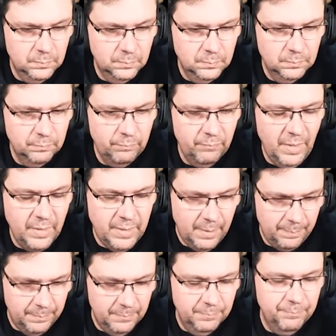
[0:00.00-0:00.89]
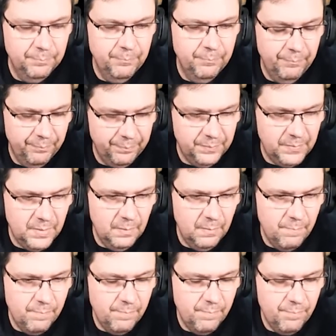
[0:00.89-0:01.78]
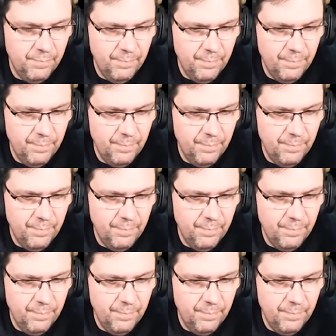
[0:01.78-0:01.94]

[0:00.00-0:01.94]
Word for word: It's yep. straight in there. You know